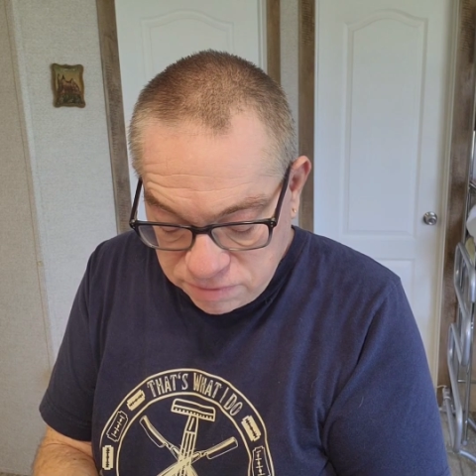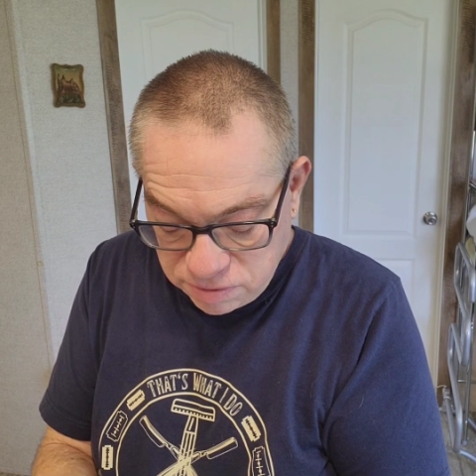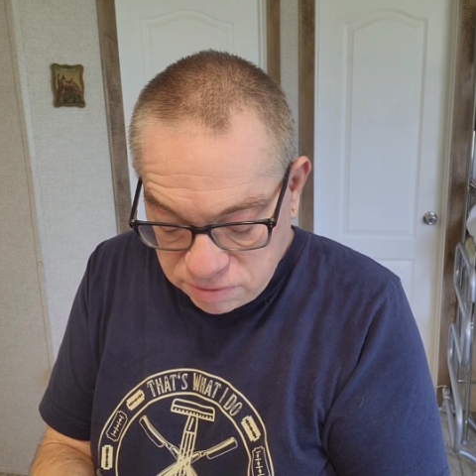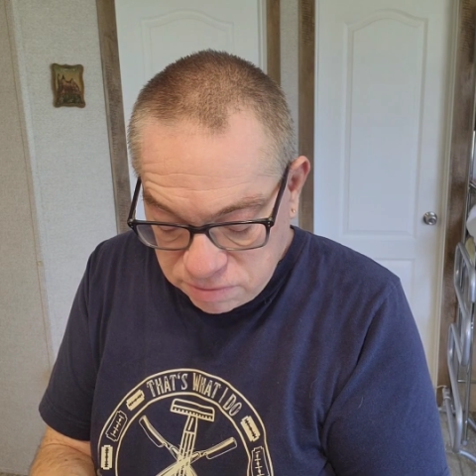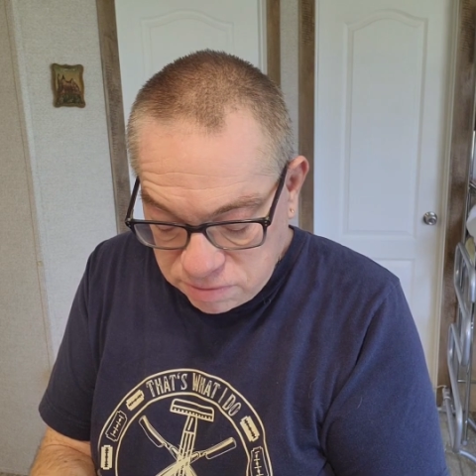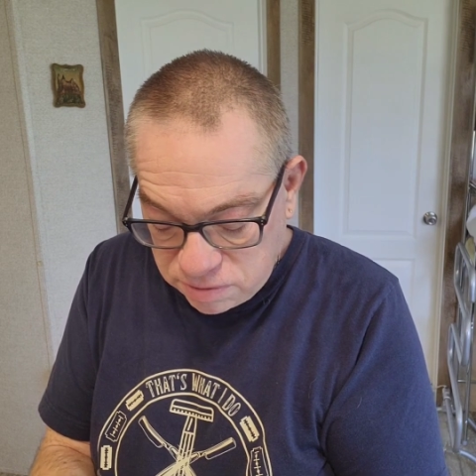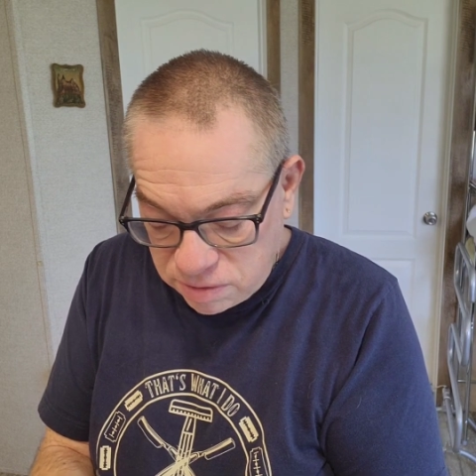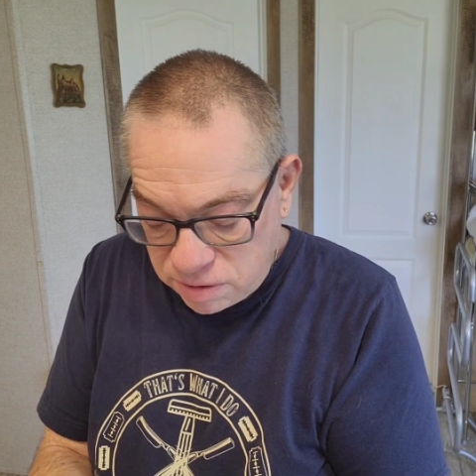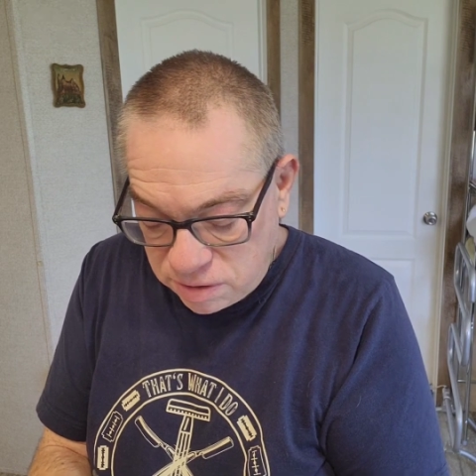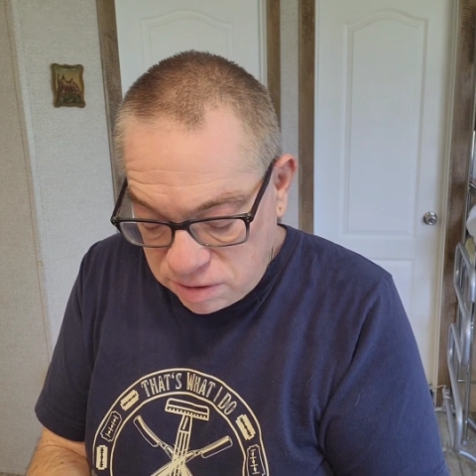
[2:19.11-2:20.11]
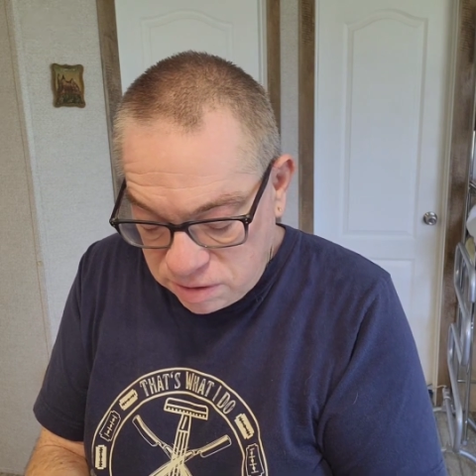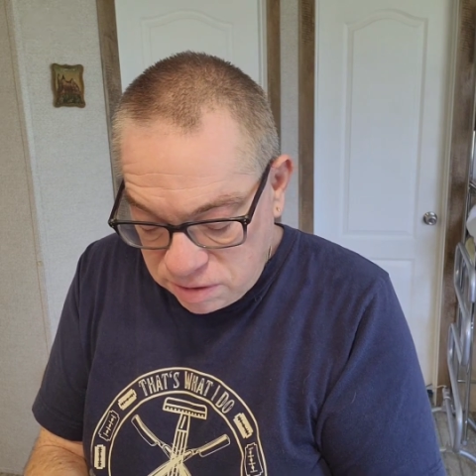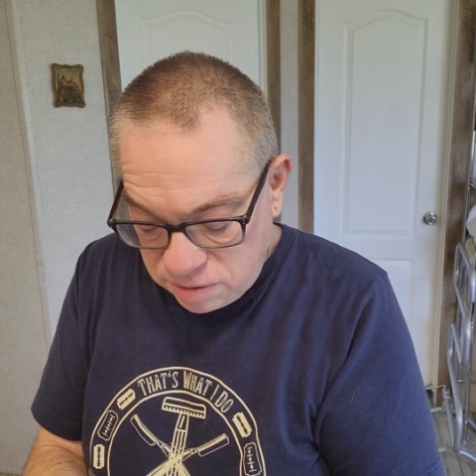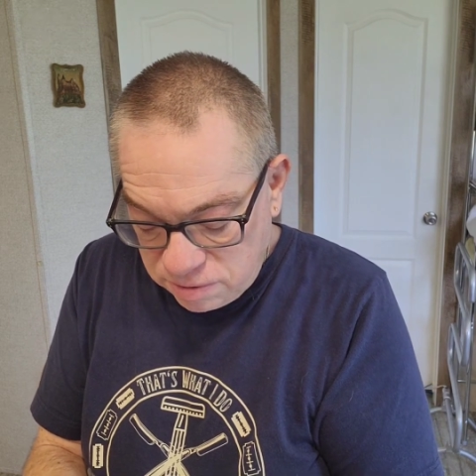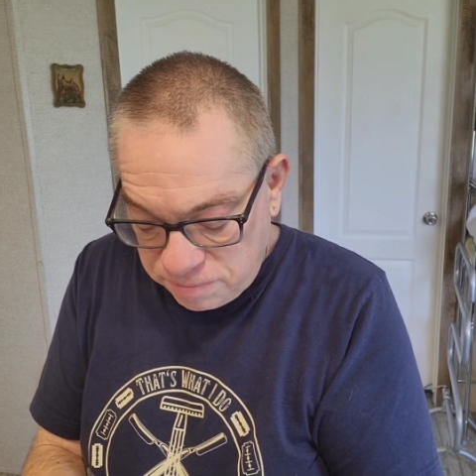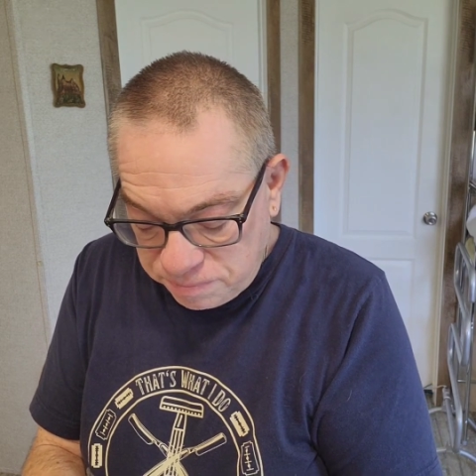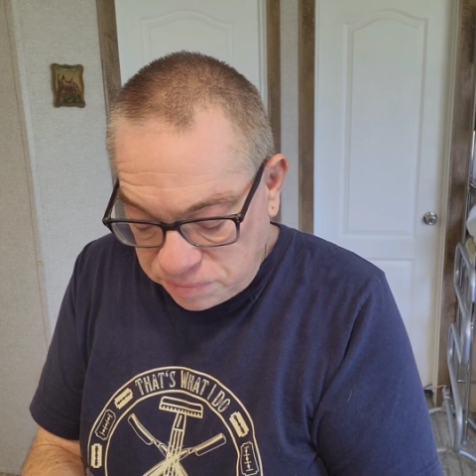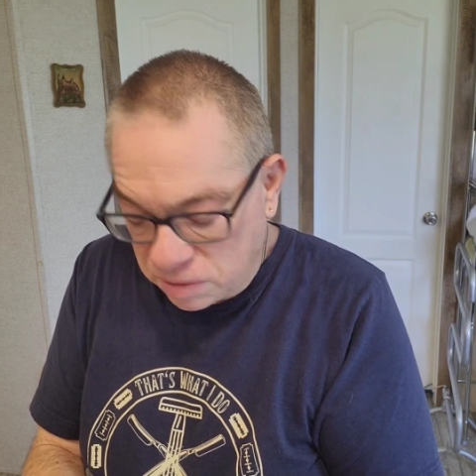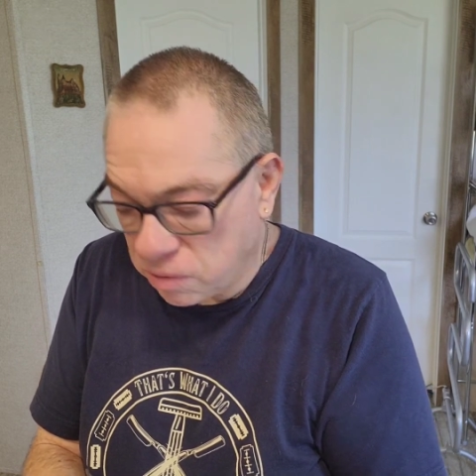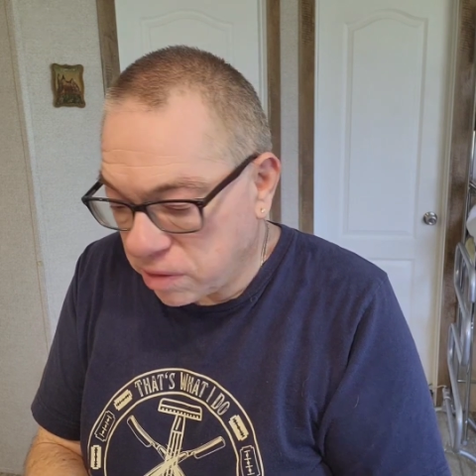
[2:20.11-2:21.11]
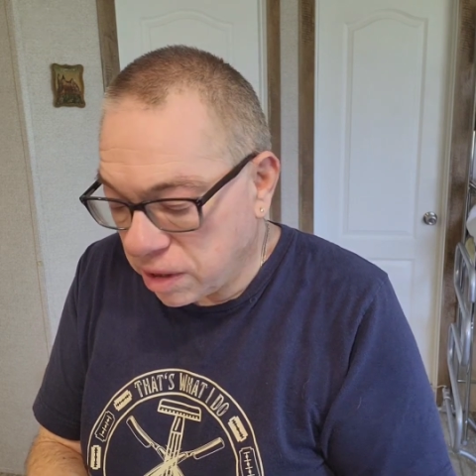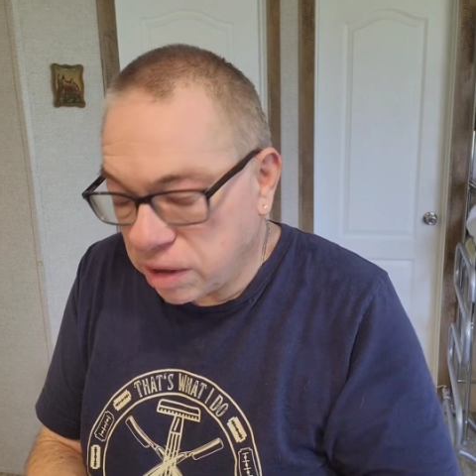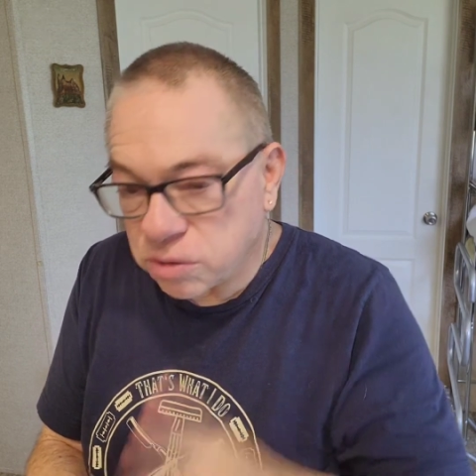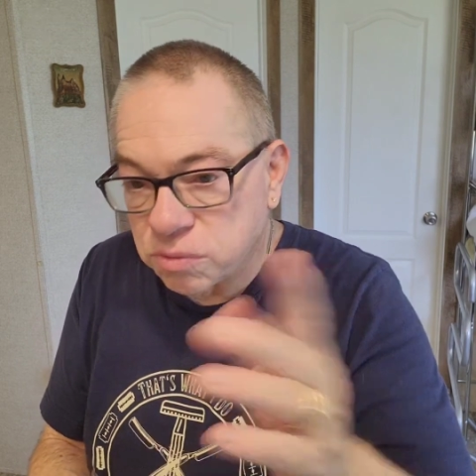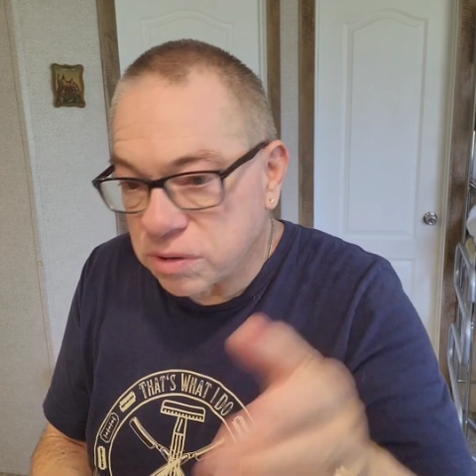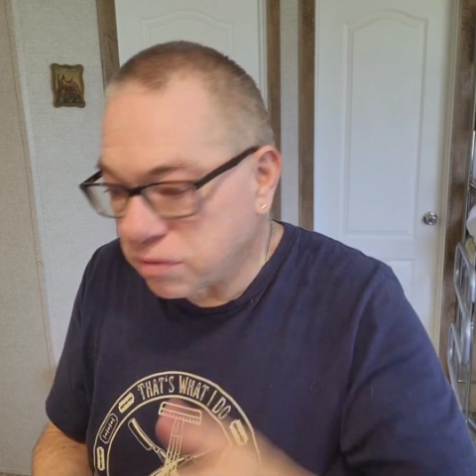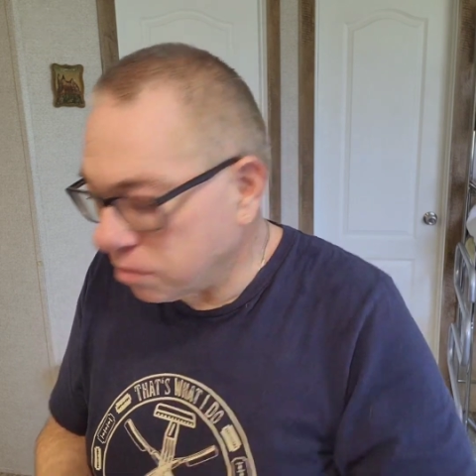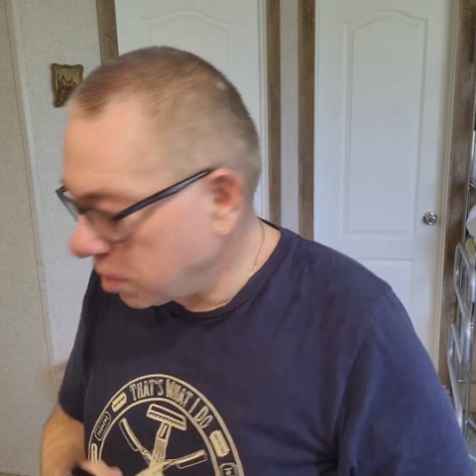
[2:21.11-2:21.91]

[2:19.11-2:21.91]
here? Okay, I'll do this from